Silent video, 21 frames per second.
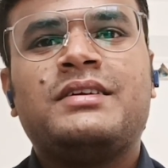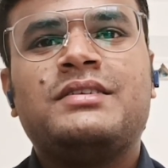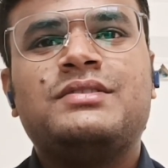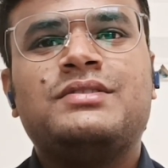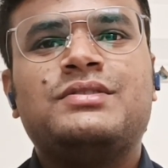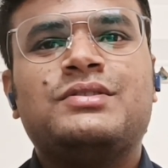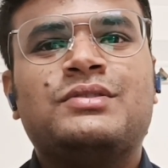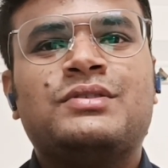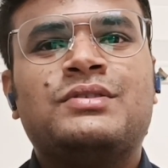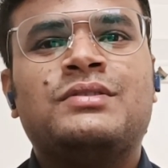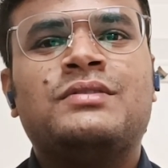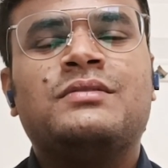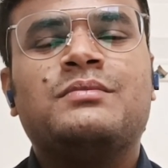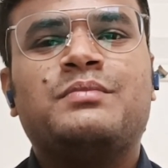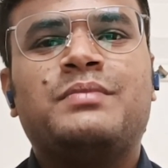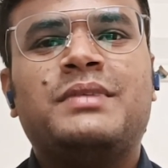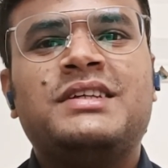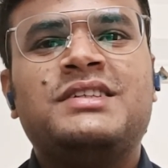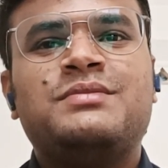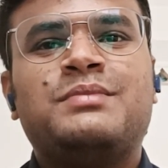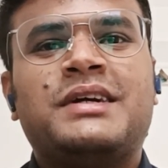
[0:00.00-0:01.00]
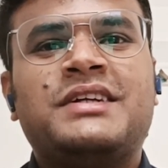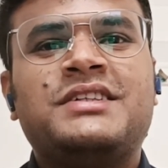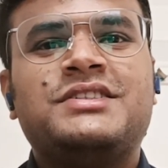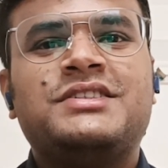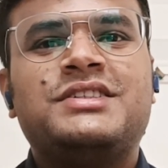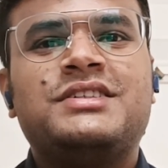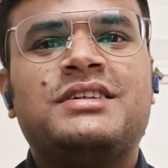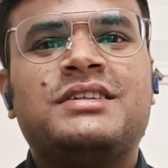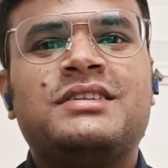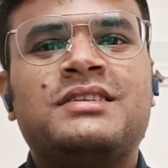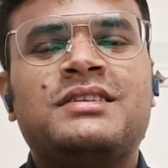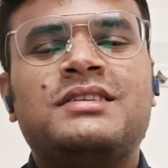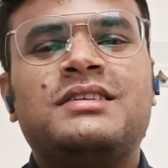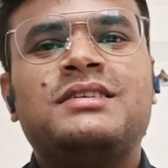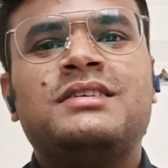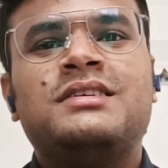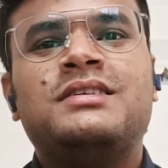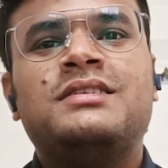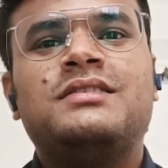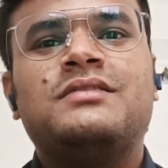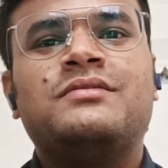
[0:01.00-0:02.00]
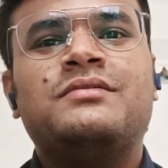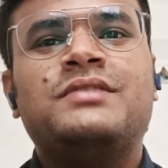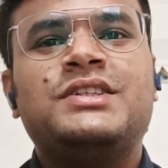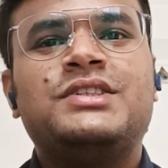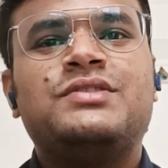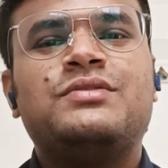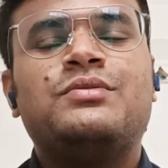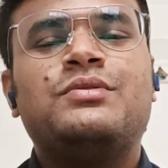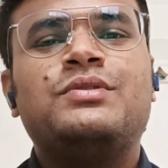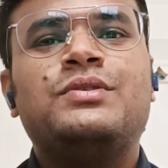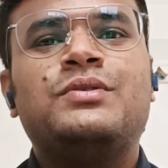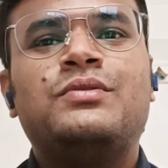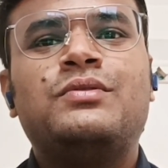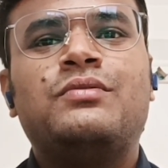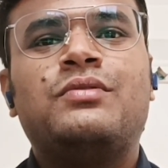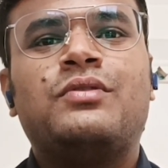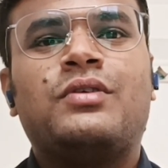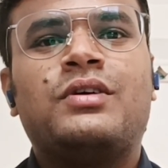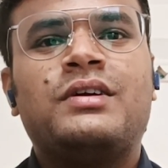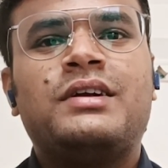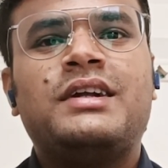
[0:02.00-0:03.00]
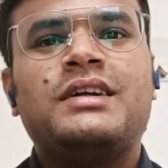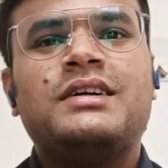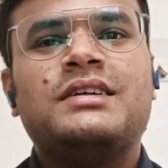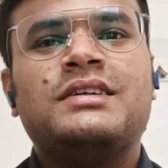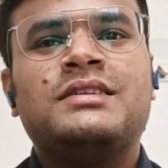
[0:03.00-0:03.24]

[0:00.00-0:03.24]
So please mention the which you brought